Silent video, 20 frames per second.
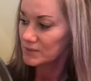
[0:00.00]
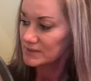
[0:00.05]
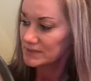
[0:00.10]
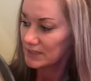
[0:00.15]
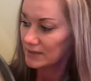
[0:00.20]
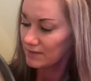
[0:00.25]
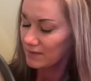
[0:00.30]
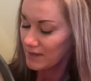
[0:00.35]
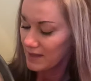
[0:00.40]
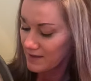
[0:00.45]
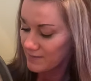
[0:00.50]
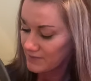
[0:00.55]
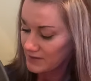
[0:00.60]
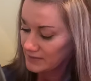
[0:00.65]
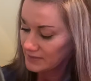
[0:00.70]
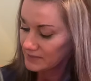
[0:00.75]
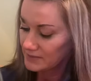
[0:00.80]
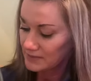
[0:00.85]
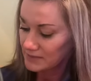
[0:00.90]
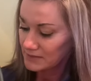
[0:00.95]
it's
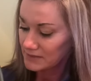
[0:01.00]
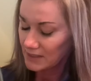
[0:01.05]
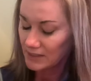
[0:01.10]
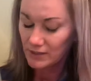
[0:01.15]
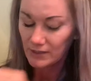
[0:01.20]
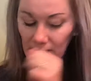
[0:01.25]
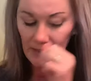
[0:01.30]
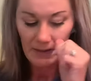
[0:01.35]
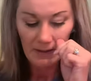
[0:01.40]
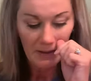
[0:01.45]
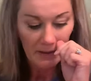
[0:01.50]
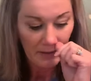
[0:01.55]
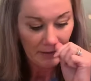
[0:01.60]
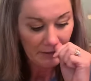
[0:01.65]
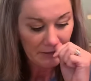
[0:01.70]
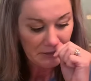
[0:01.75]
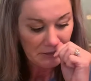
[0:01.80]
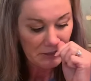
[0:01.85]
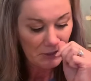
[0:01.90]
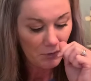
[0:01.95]
11:30.
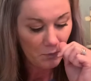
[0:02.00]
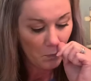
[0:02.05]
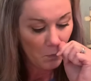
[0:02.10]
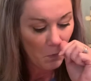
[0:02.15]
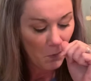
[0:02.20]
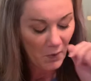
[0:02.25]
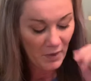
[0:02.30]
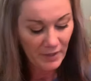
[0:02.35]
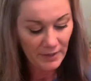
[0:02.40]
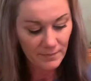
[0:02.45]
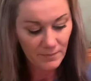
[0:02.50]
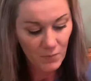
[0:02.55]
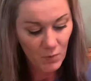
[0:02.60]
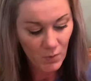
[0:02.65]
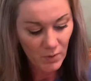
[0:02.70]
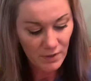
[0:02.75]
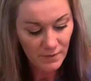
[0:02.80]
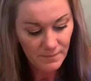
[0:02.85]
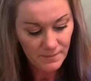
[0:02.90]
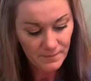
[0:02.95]
Let's do one
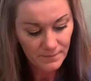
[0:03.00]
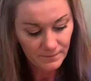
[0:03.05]
more.